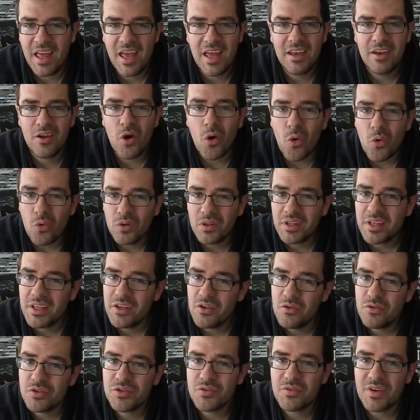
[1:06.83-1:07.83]
and only
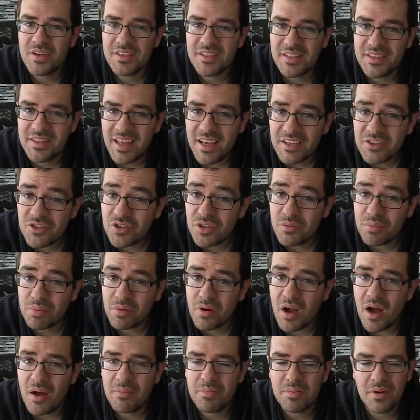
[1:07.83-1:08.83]
used residential
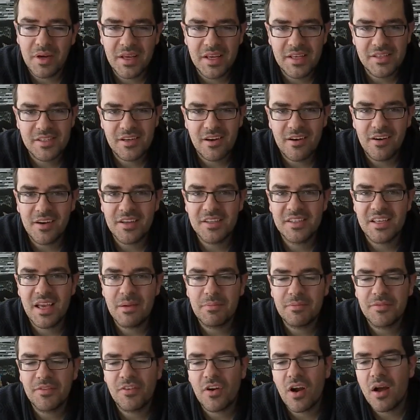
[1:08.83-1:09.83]
properties are
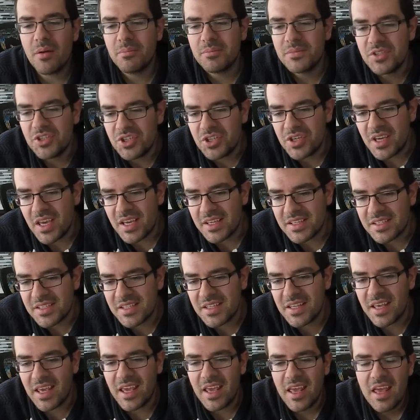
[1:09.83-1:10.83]
exempt from
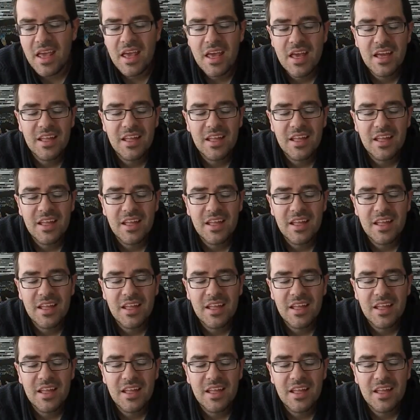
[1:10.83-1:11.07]
GST.